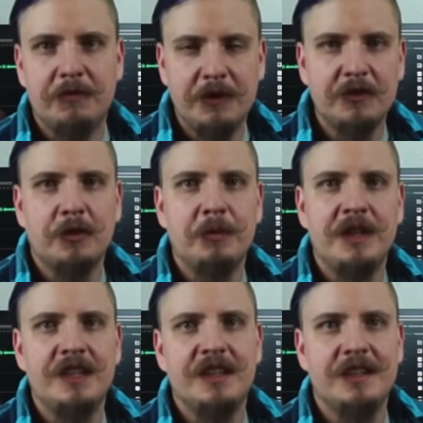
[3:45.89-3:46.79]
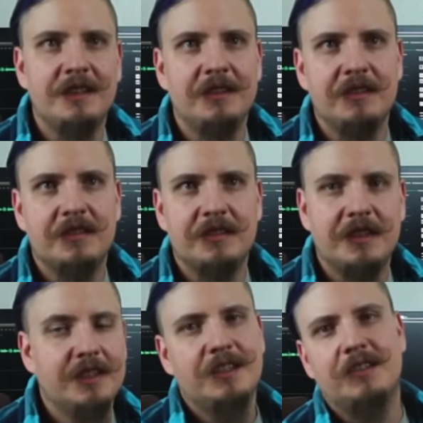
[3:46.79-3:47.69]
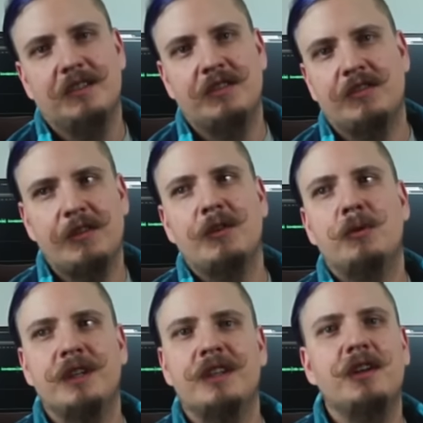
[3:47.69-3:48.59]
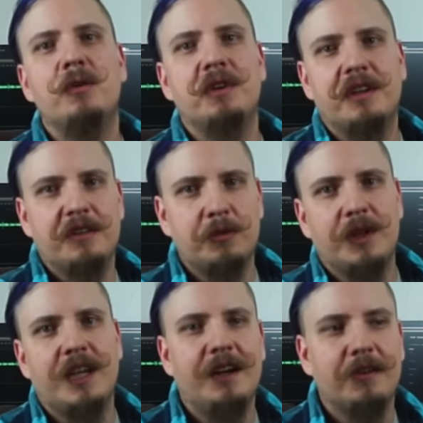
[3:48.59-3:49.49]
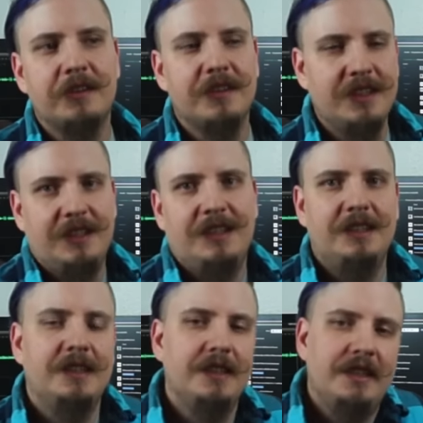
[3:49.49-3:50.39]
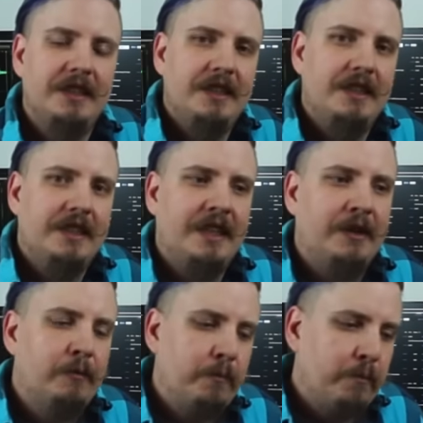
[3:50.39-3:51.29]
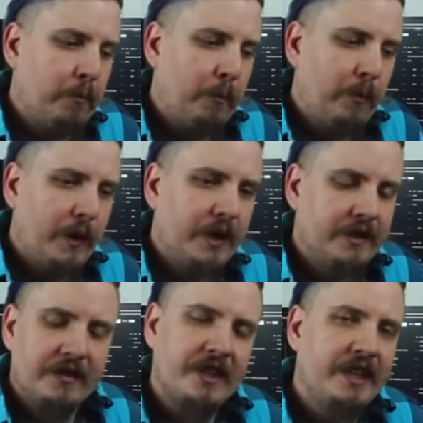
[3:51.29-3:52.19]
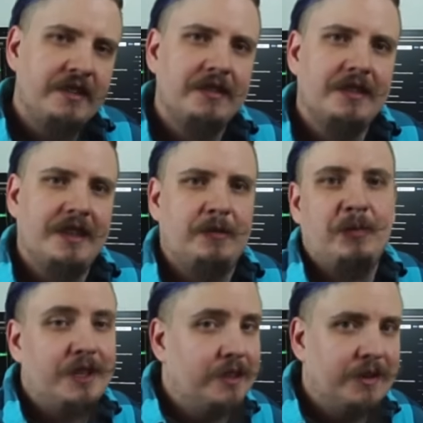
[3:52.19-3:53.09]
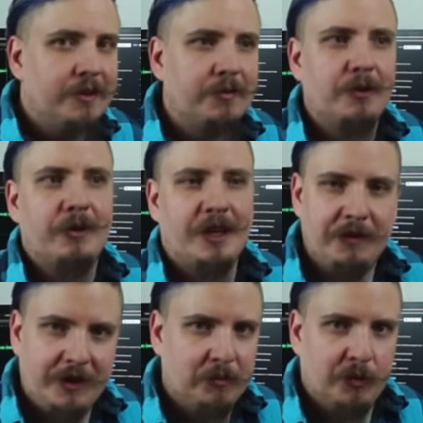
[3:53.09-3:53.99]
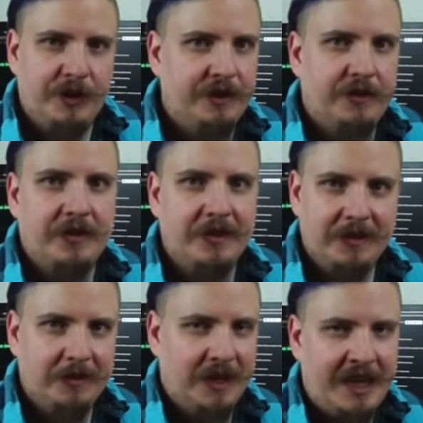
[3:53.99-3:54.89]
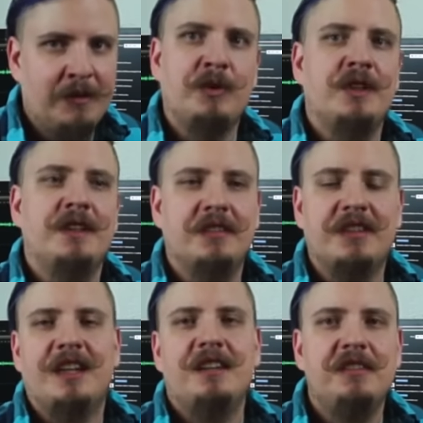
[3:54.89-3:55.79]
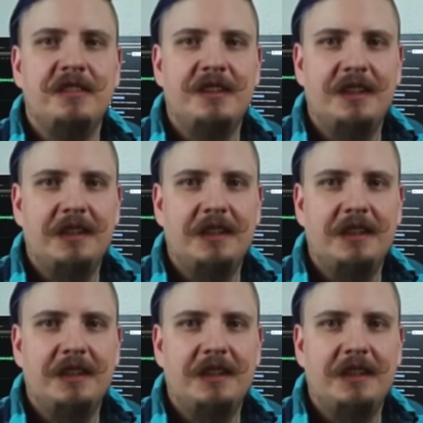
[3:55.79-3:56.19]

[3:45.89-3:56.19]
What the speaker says: physical media is slowly going on its way out. Now, this case has plenty of airflow. Everything breathes happily in this case.